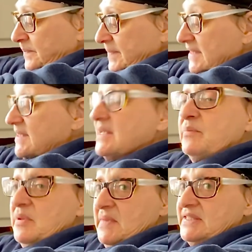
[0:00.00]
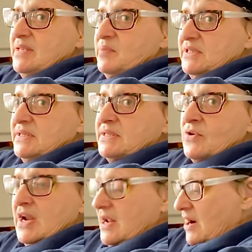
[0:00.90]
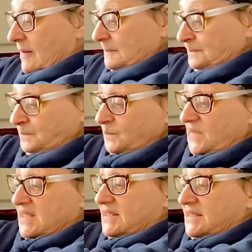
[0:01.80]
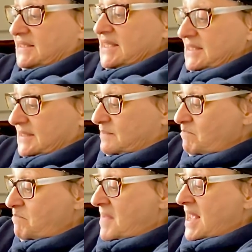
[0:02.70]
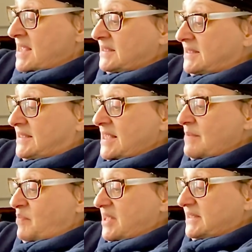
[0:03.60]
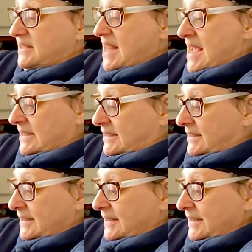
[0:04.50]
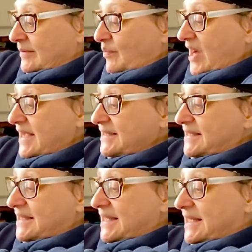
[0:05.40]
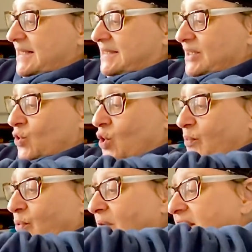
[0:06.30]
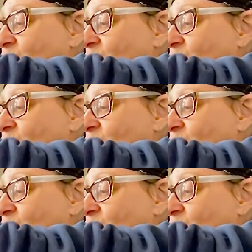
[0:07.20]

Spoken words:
This is going to be messy business right here. This is messy business. But I can see that it's incorporating